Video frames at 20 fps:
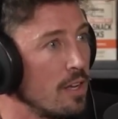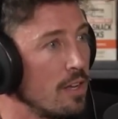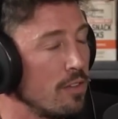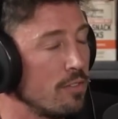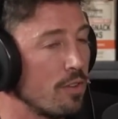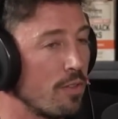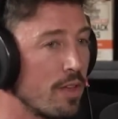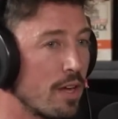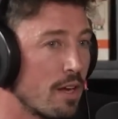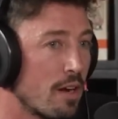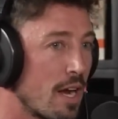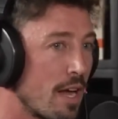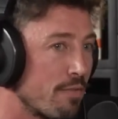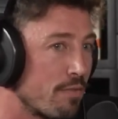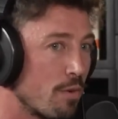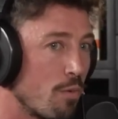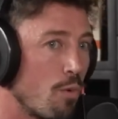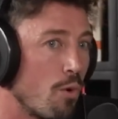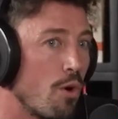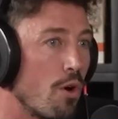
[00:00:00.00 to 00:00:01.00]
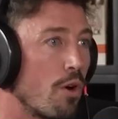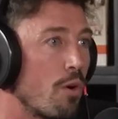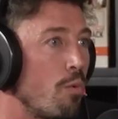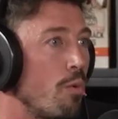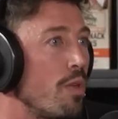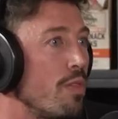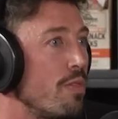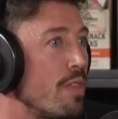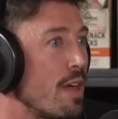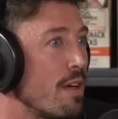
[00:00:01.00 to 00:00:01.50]
So they're going to have to work
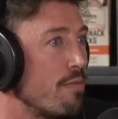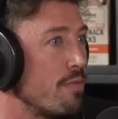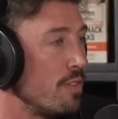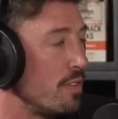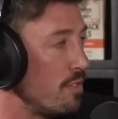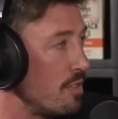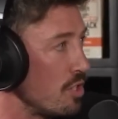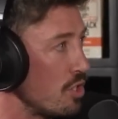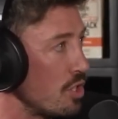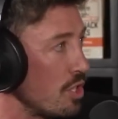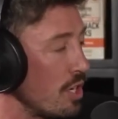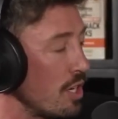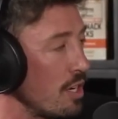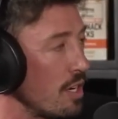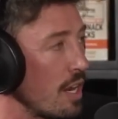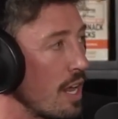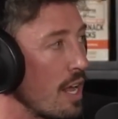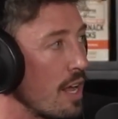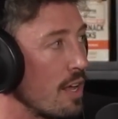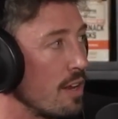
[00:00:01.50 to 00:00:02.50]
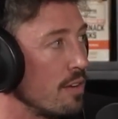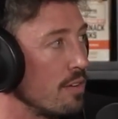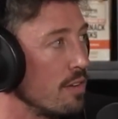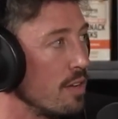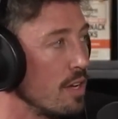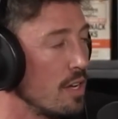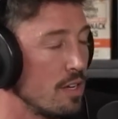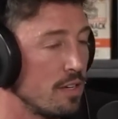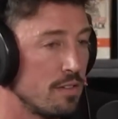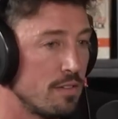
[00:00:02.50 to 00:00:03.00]
with their physician and
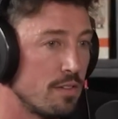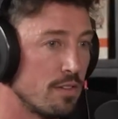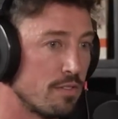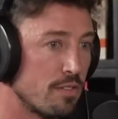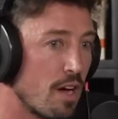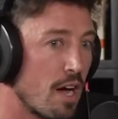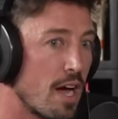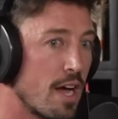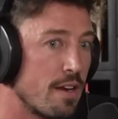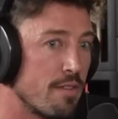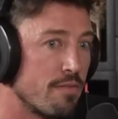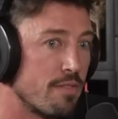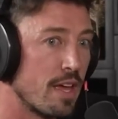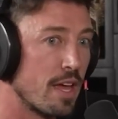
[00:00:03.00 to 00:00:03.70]
decide if